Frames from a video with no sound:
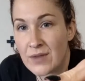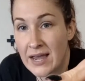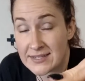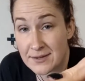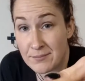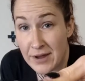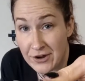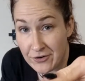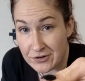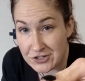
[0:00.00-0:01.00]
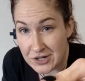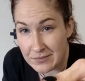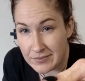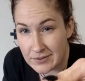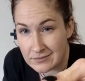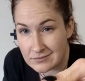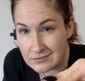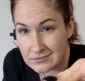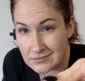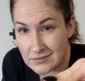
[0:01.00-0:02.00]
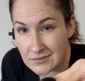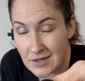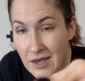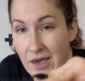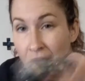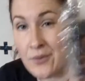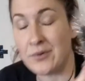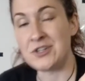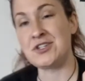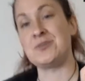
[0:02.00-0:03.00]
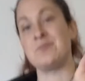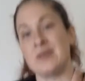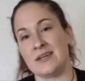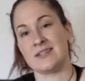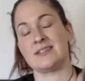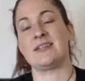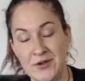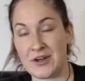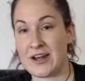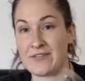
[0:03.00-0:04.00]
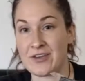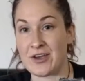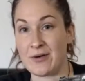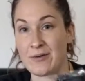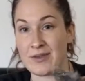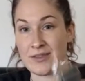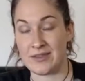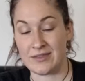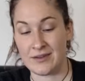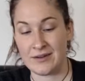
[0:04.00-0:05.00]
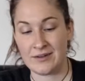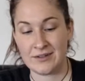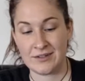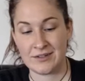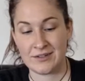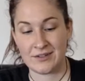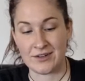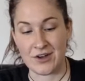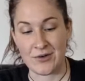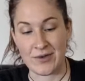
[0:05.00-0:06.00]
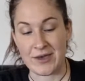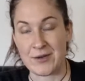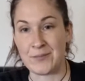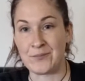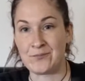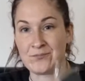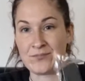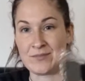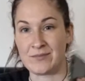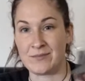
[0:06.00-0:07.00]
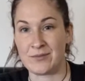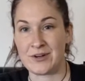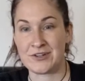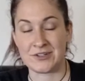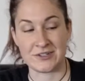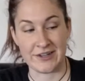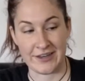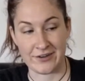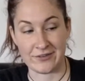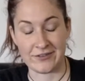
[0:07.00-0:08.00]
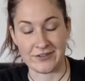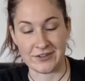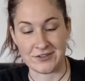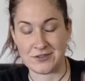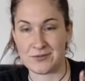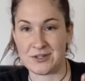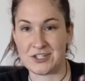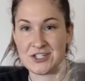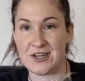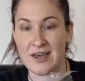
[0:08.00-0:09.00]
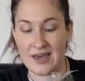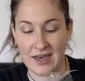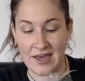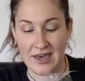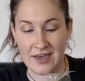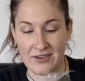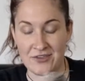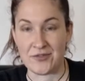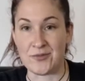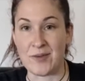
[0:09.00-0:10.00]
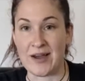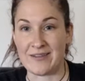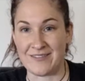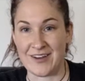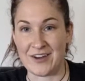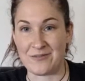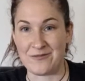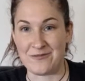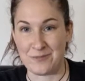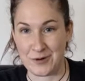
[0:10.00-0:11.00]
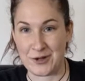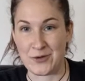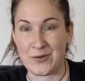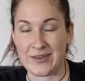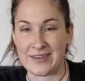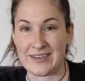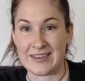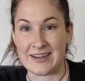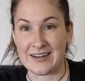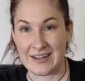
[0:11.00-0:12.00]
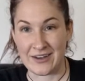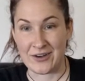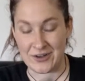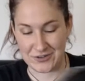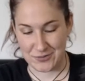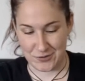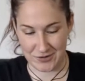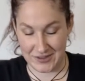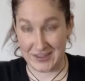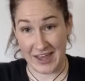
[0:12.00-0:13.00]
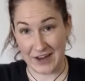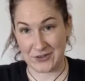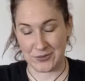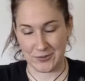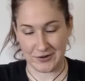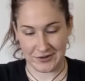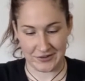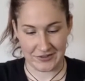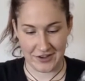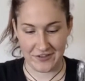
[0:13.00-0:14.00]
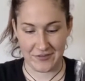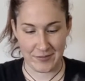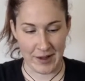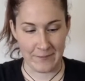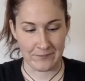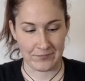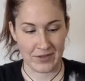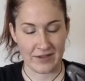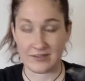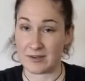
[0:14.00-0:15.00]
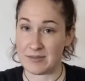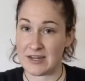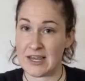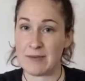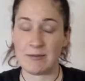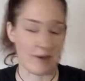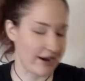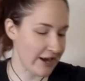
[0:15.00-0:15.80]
has a microchip, which means that you're going to have to go with OEM printer ink refills, which you might find pretty quickly that ink costs more than the actual printer itself. But something to keep in mind.